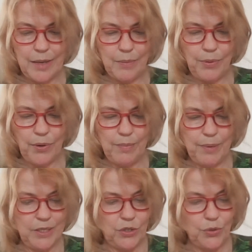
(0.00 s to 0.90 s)
employed,
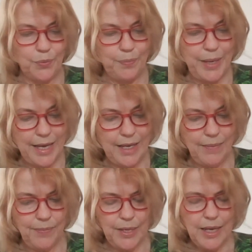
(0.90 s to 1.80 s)
but to
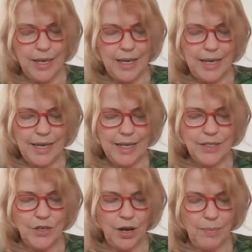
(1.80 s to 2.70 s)
me it
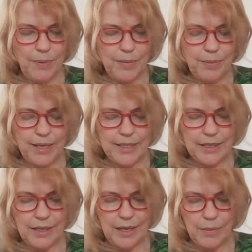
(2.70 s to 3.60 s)
has not been
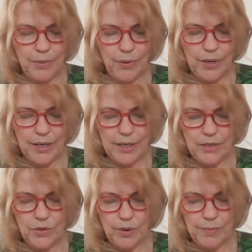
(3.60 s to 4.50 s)
pleasantly employed,
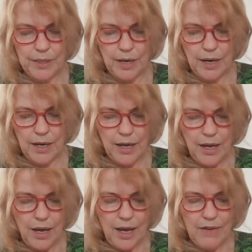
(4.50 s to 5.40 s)
interrupted I.
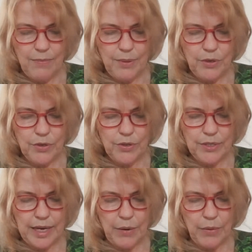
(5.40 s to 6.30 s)
I have been
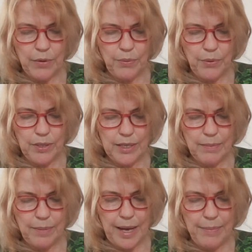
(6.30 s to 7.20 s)
nursing our poor
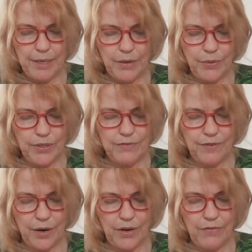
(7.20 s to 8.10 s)
little baby, who is
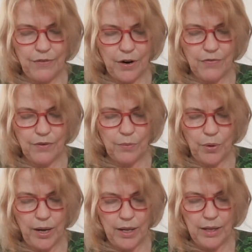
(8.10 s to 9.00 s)
very far from
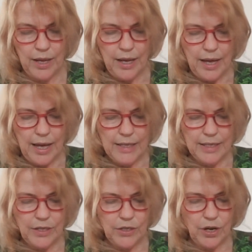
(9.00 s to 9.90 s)
well, and
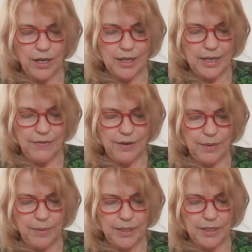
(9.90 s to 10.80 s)
I could not leave
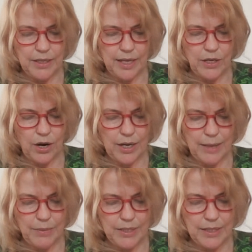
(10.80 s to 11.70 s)
him until I got
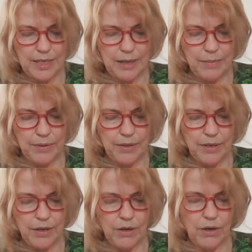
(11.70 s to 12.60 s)
him to sleep.
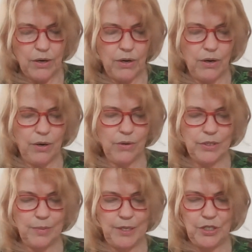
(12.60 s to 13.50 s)
Oh,
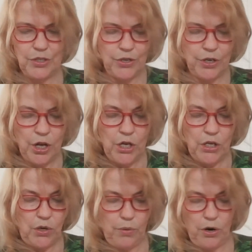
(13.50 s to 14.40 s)
to be sure,
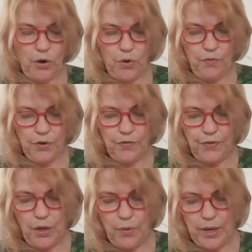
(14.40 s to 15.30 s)
you are
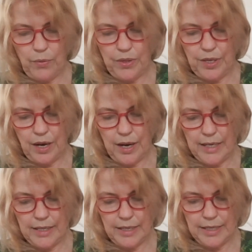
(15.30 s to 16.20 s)
overflowing with
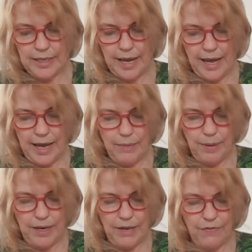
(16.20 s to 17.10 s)
kindness and
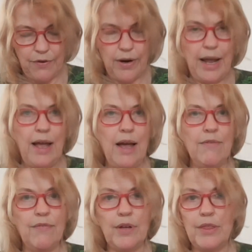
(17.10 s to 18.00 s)
pity for
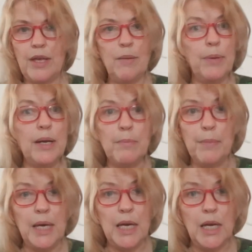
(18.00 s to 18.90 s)
everything but
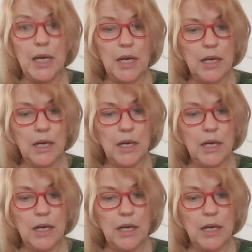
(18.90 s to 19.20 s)
me.